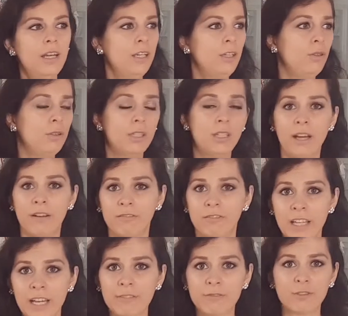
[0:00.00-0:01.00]
You can have
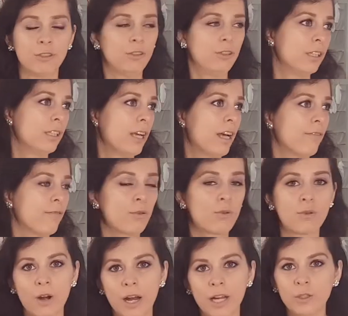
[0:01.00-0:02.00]
laughter, you can have
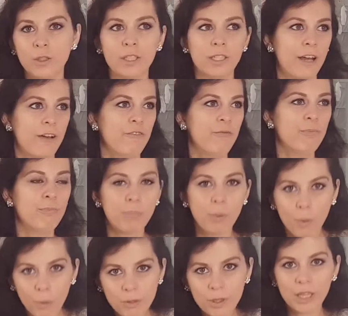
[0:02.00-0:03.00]
cry, you can have
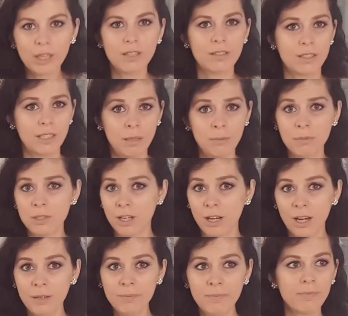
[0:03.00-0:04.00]
both at the same
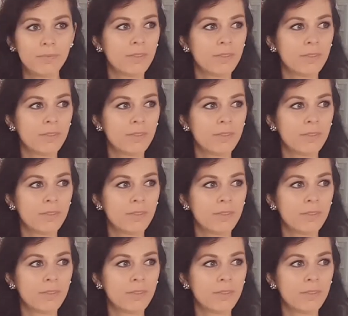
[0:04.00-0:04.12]
time.